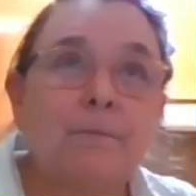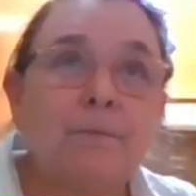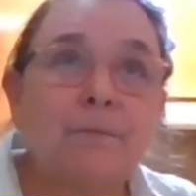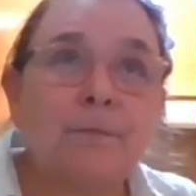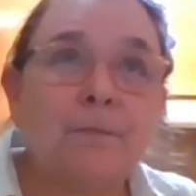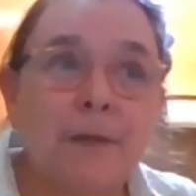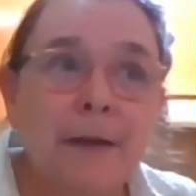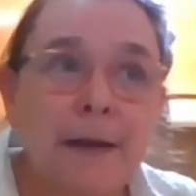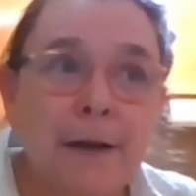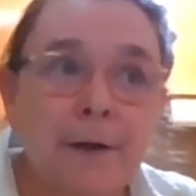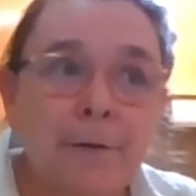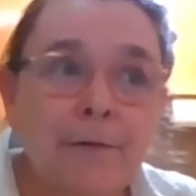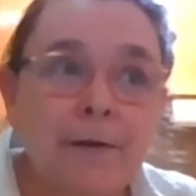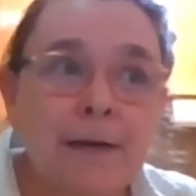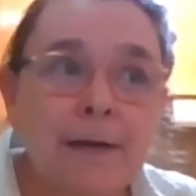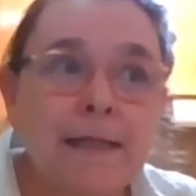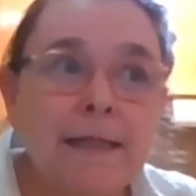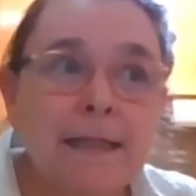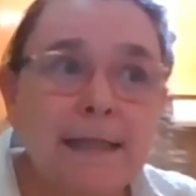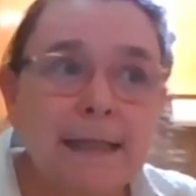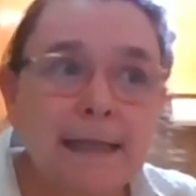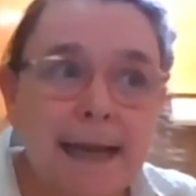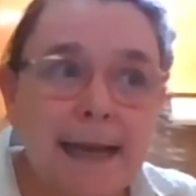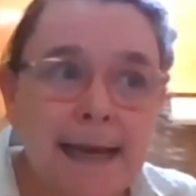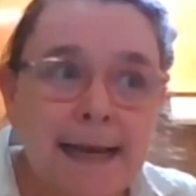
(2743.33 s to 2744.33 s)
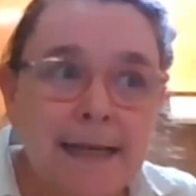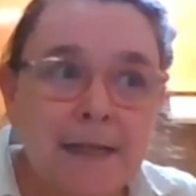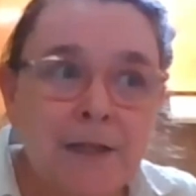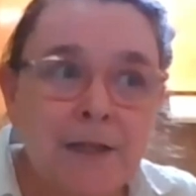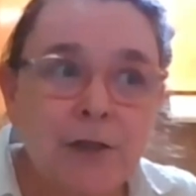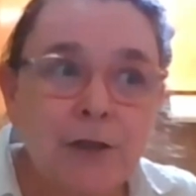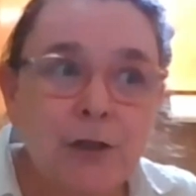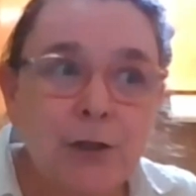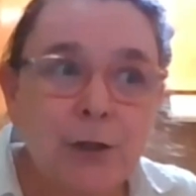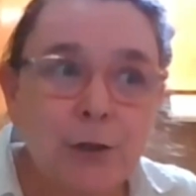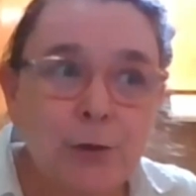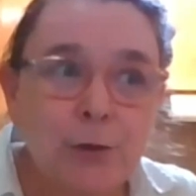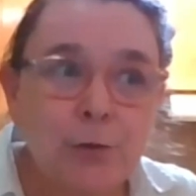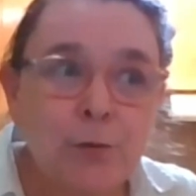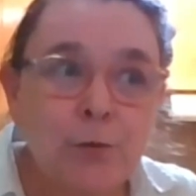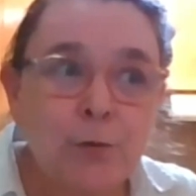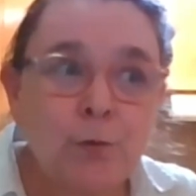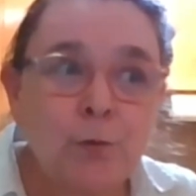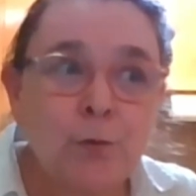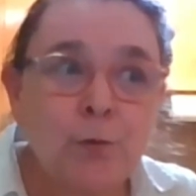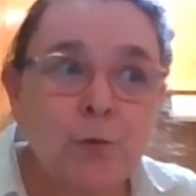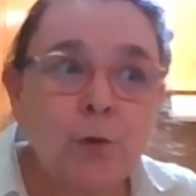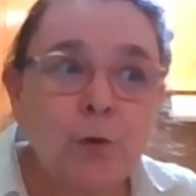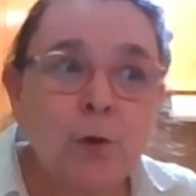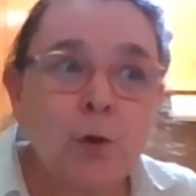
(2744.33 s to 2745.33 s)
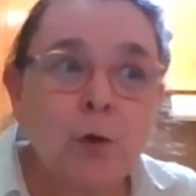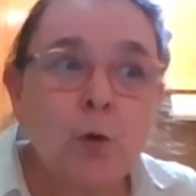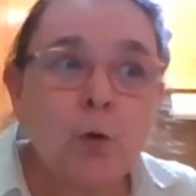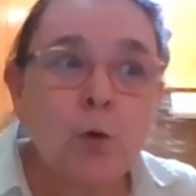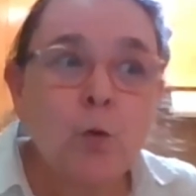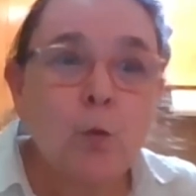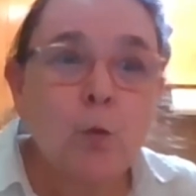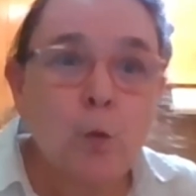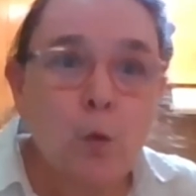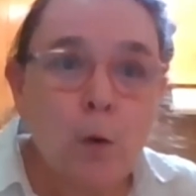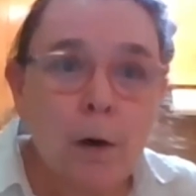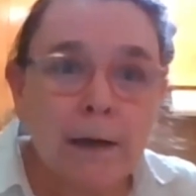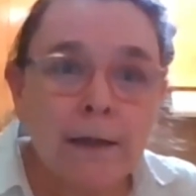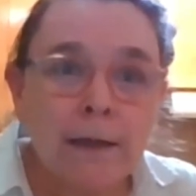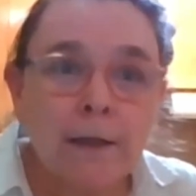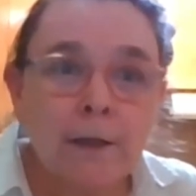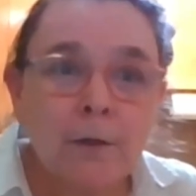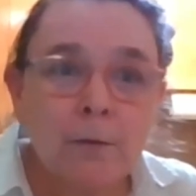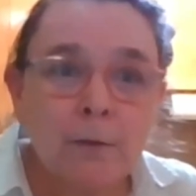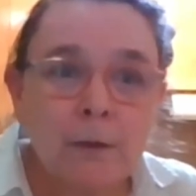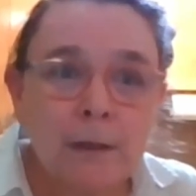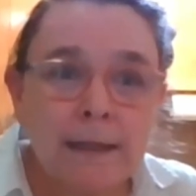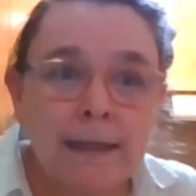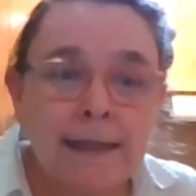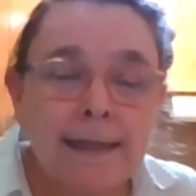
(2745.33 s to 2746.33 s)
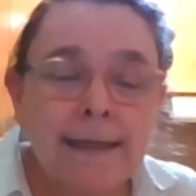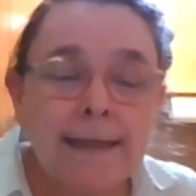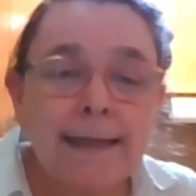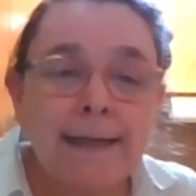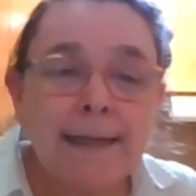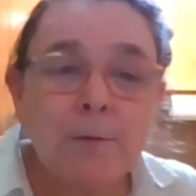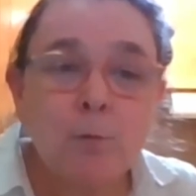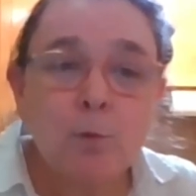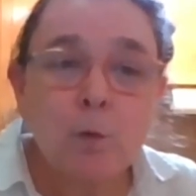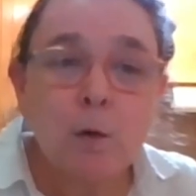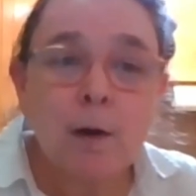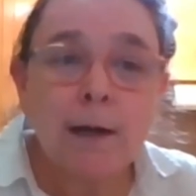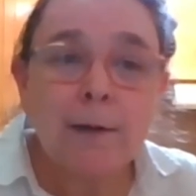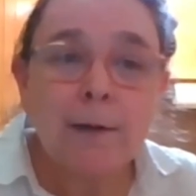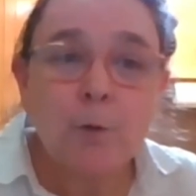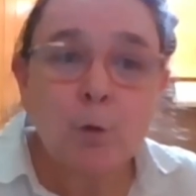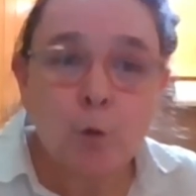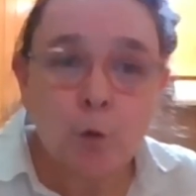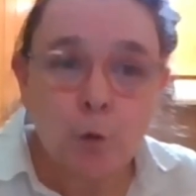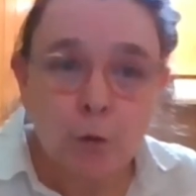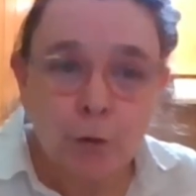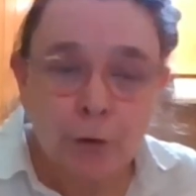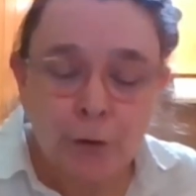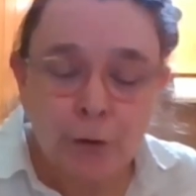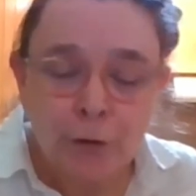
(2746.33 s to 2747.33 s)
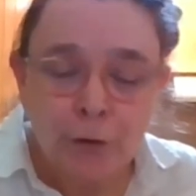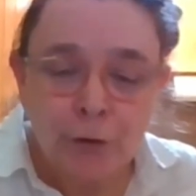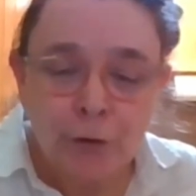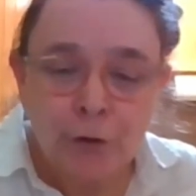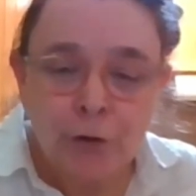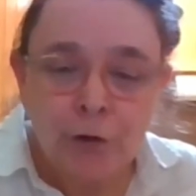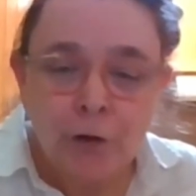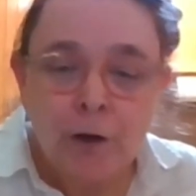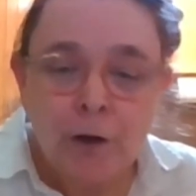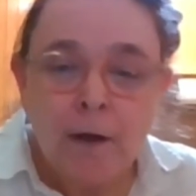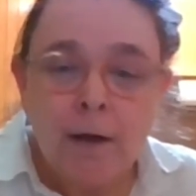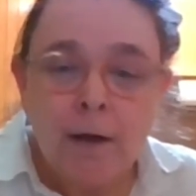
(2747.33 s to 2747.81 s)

varies as to what goes in in what order,